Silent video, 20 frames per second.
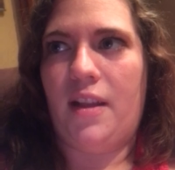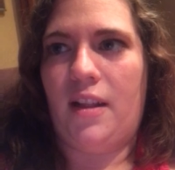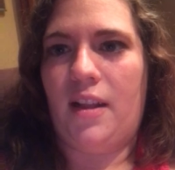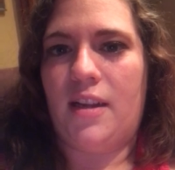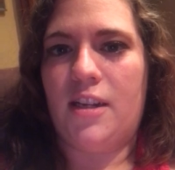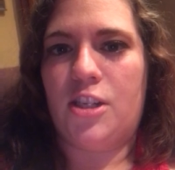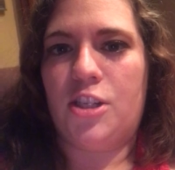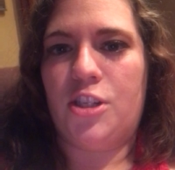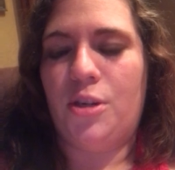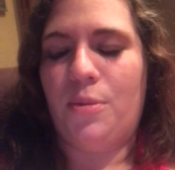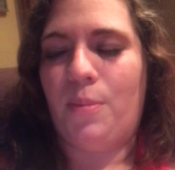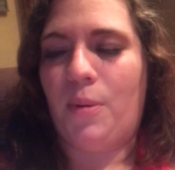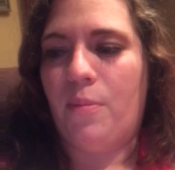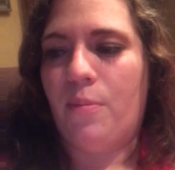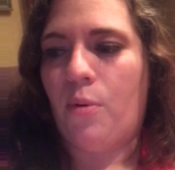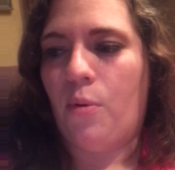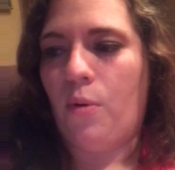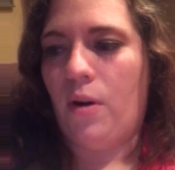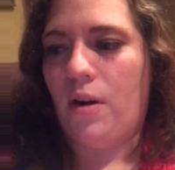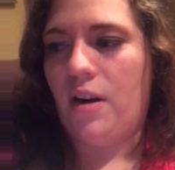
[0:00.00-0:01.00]
like super
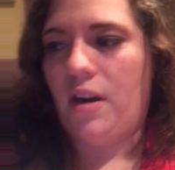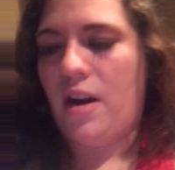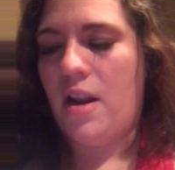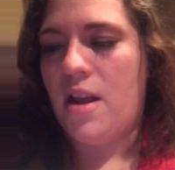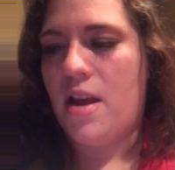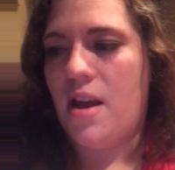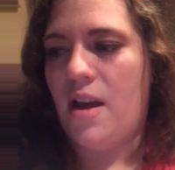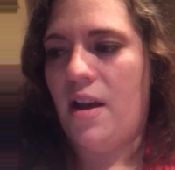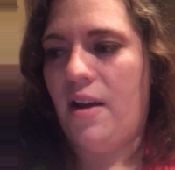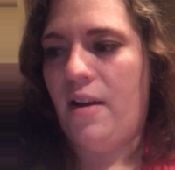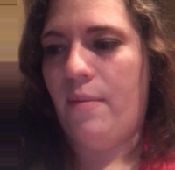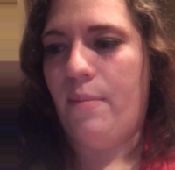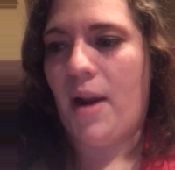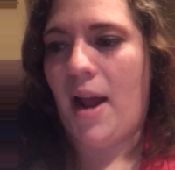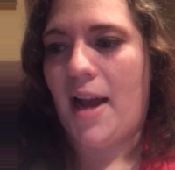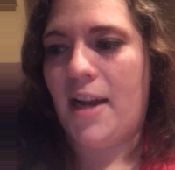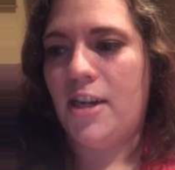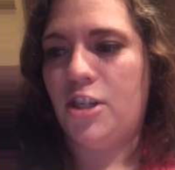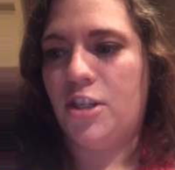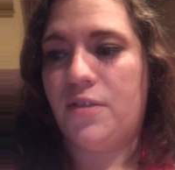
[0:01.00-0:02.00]
important. But
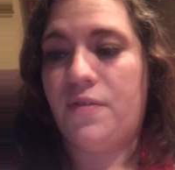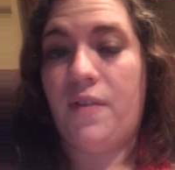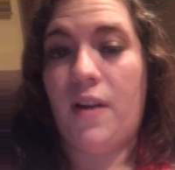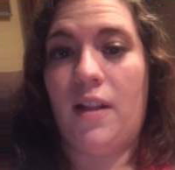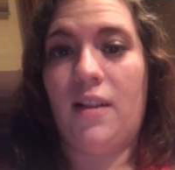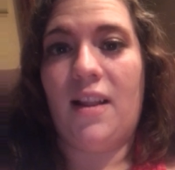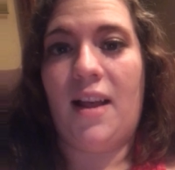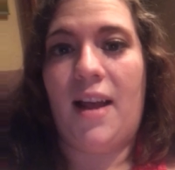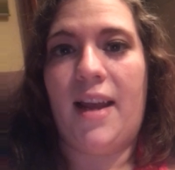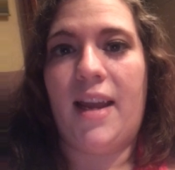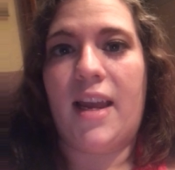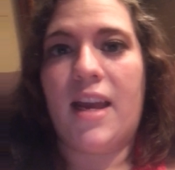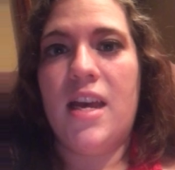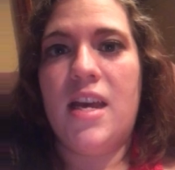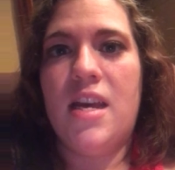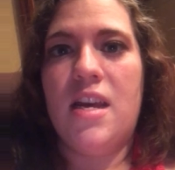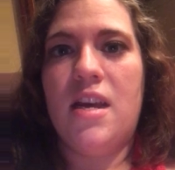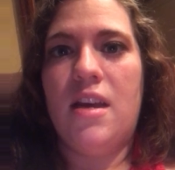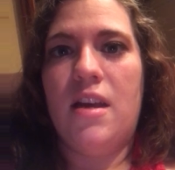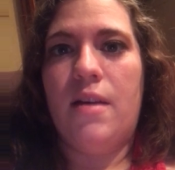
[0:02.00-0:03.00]
I just felt like
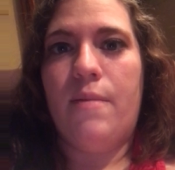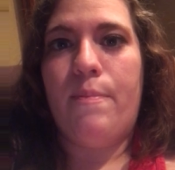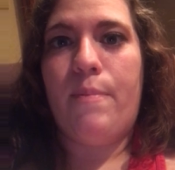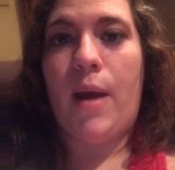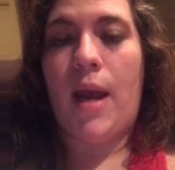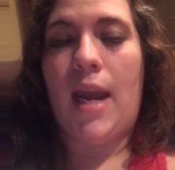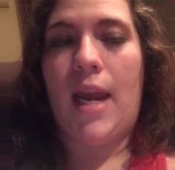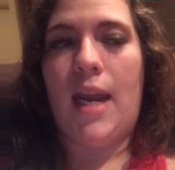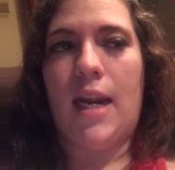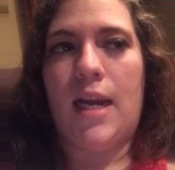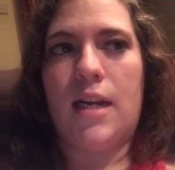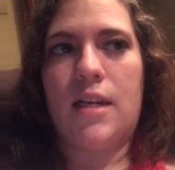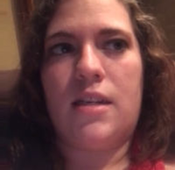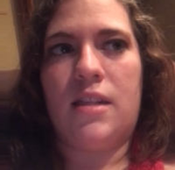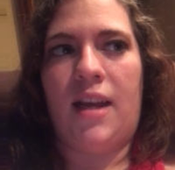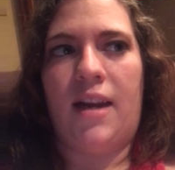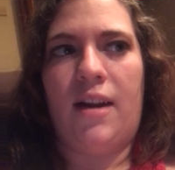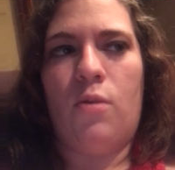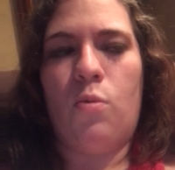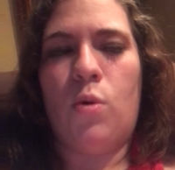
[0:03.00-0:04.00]
panicked.
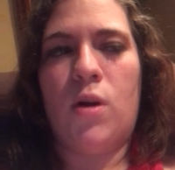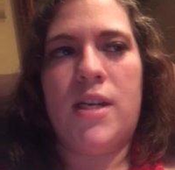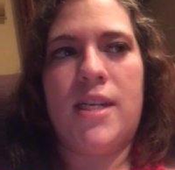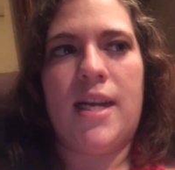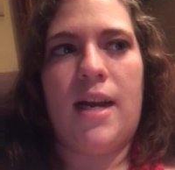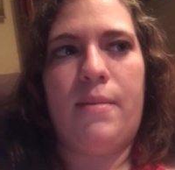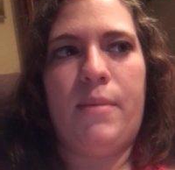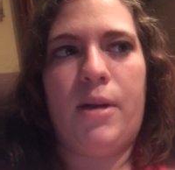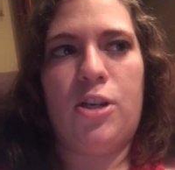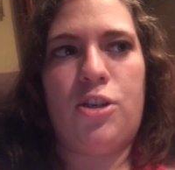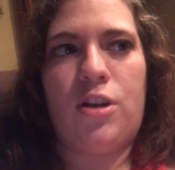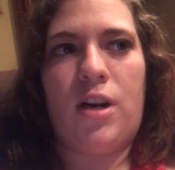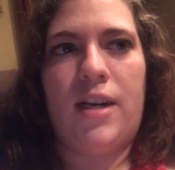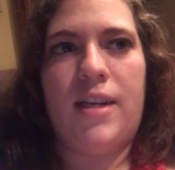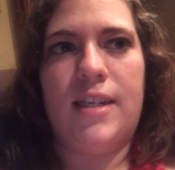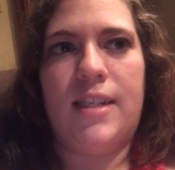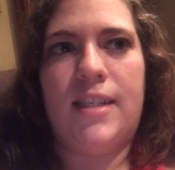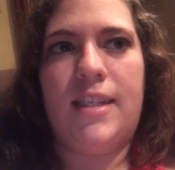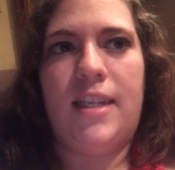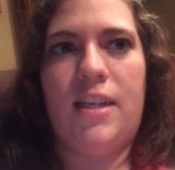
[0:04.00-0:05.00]
Like one time I tried
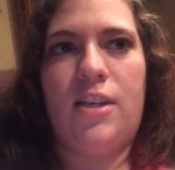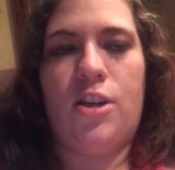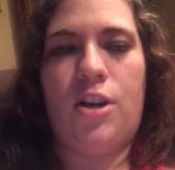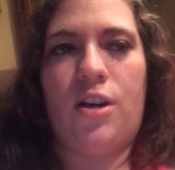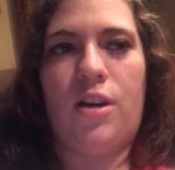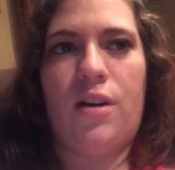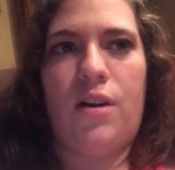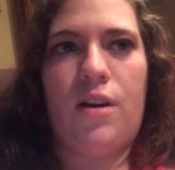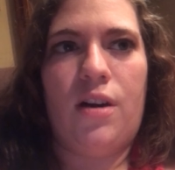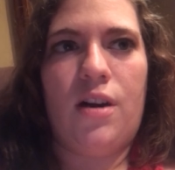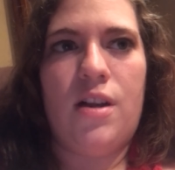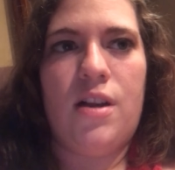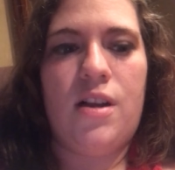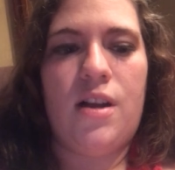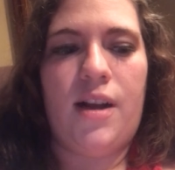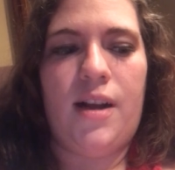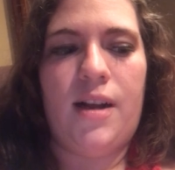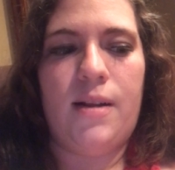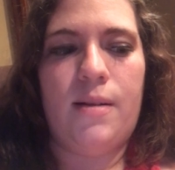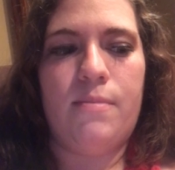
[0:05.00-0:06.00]
to send her
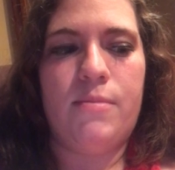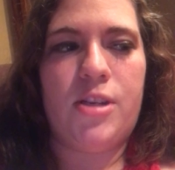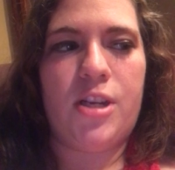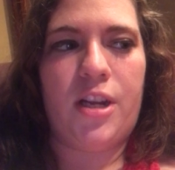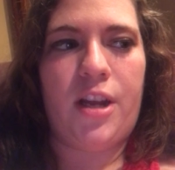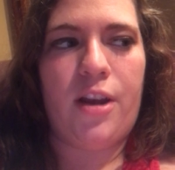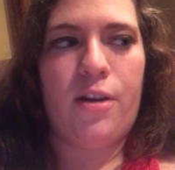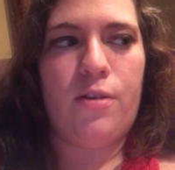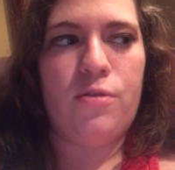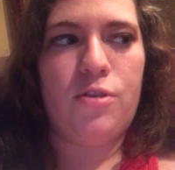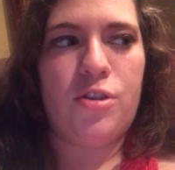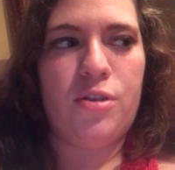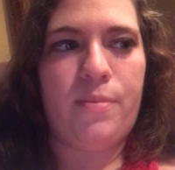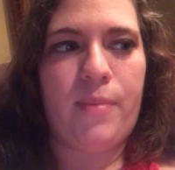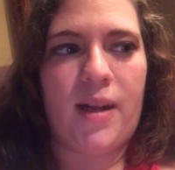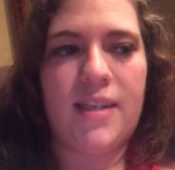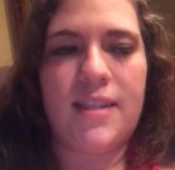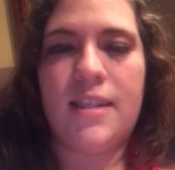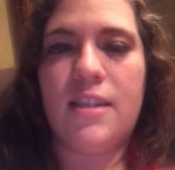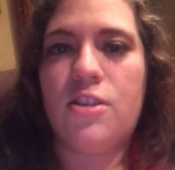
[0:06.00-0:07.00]
to go to
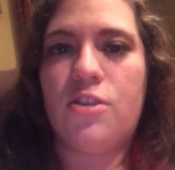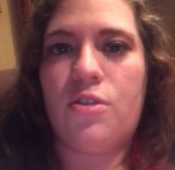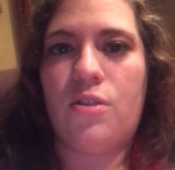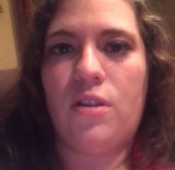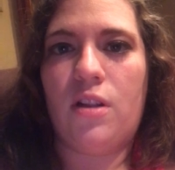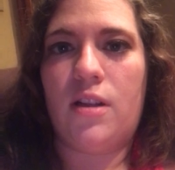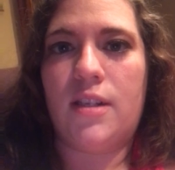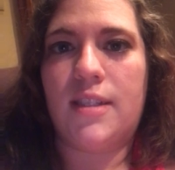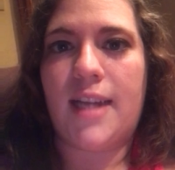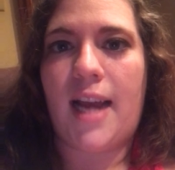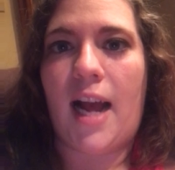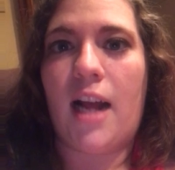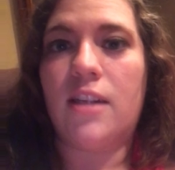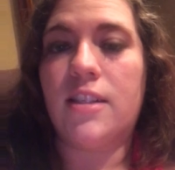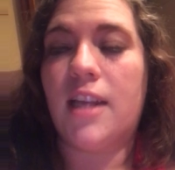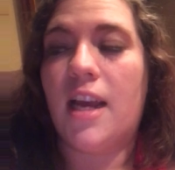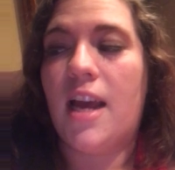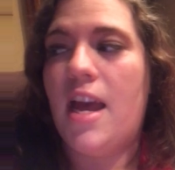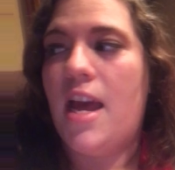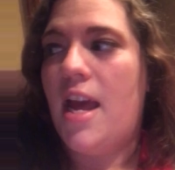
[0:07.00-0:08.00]
my sister-in-law's
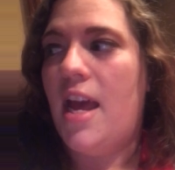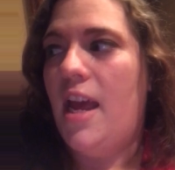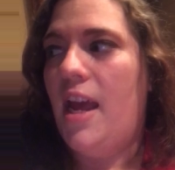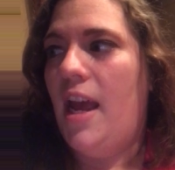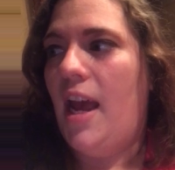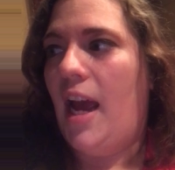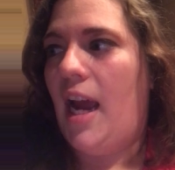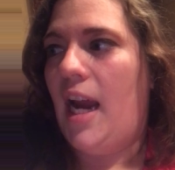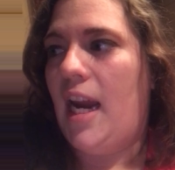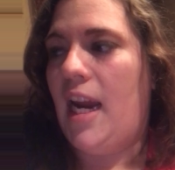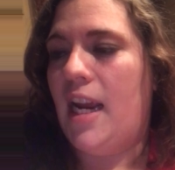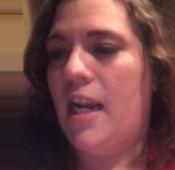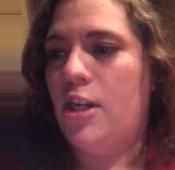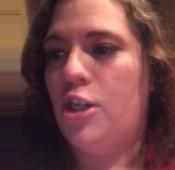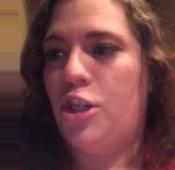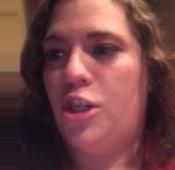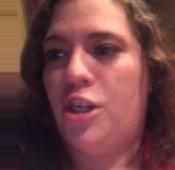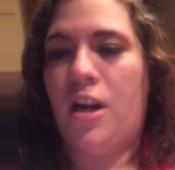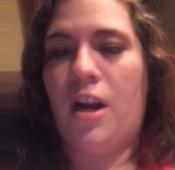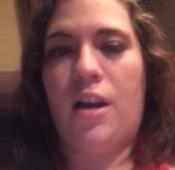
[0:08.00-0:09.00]
house, and
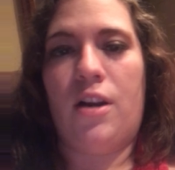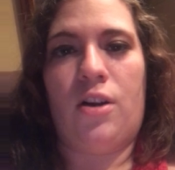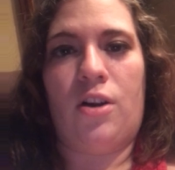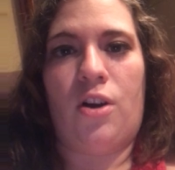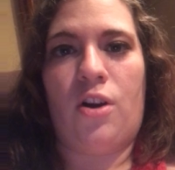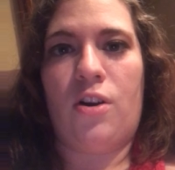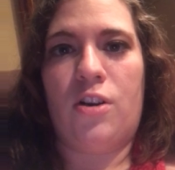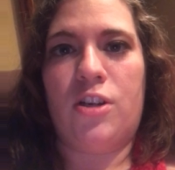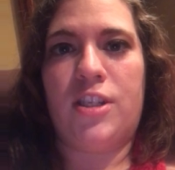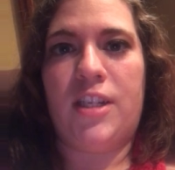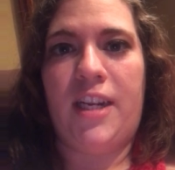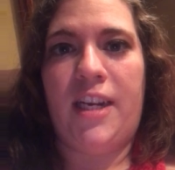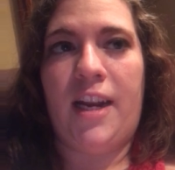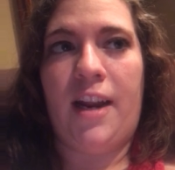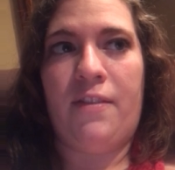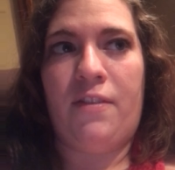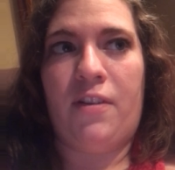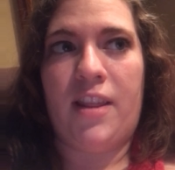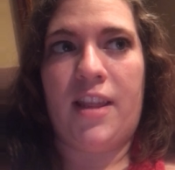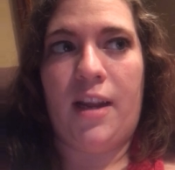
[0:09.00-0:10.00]
she got in her car seat and
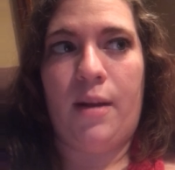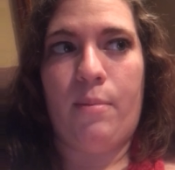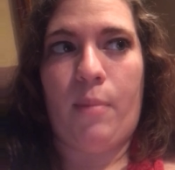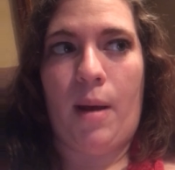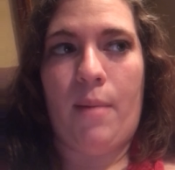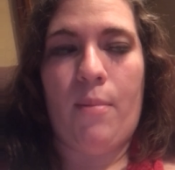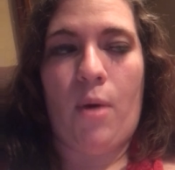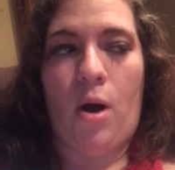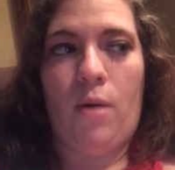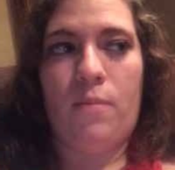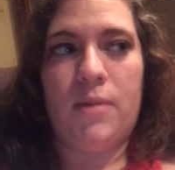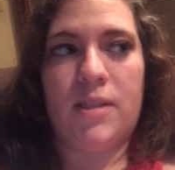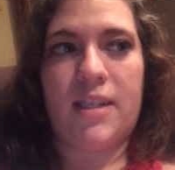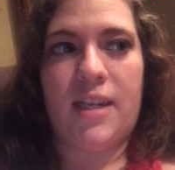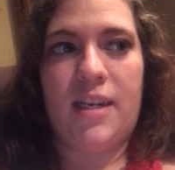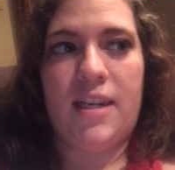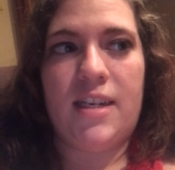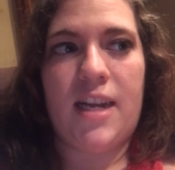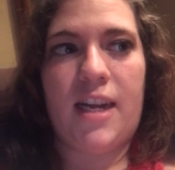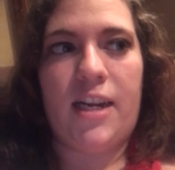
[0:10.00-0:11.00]
everything, and my mom was
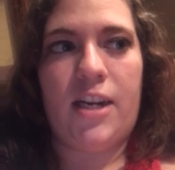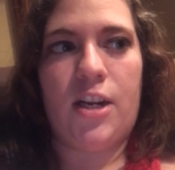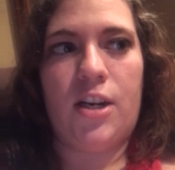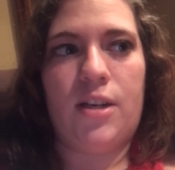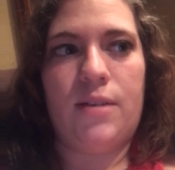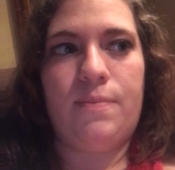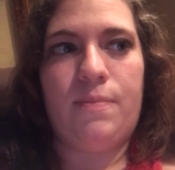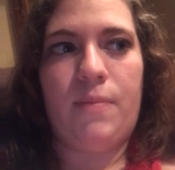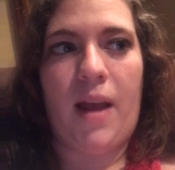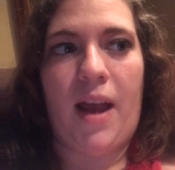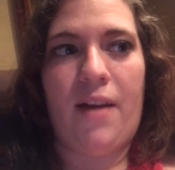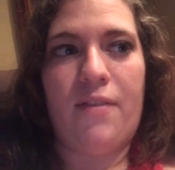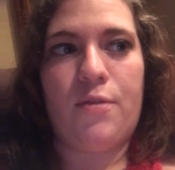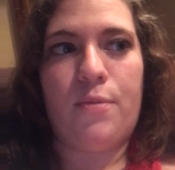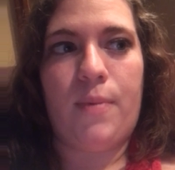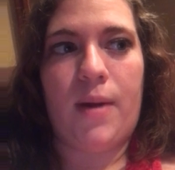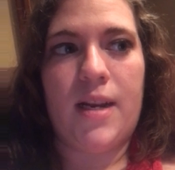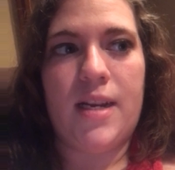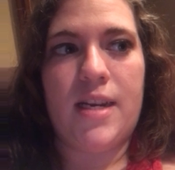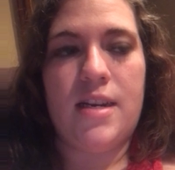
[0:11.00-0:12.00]
going to take her after
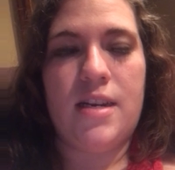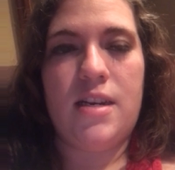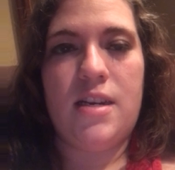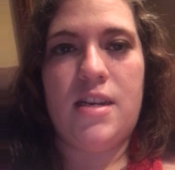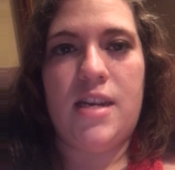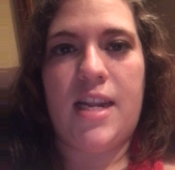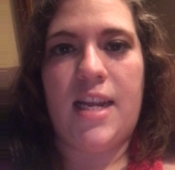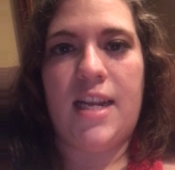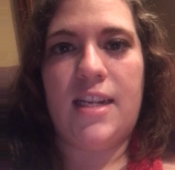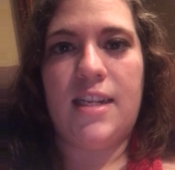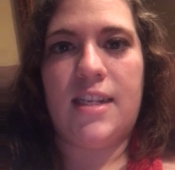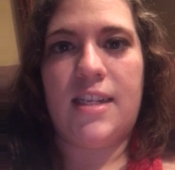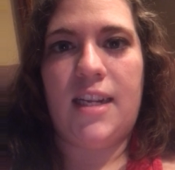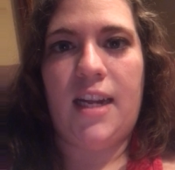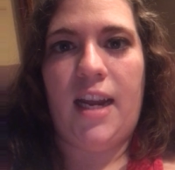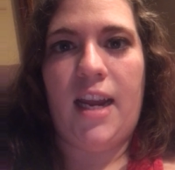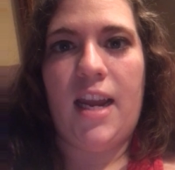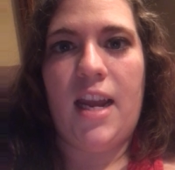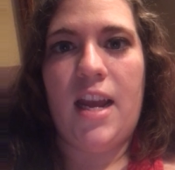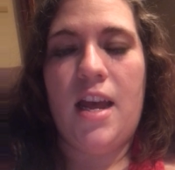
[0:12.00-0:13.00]
my
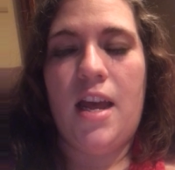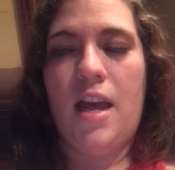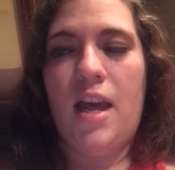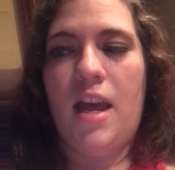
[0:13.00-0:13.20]
DNC,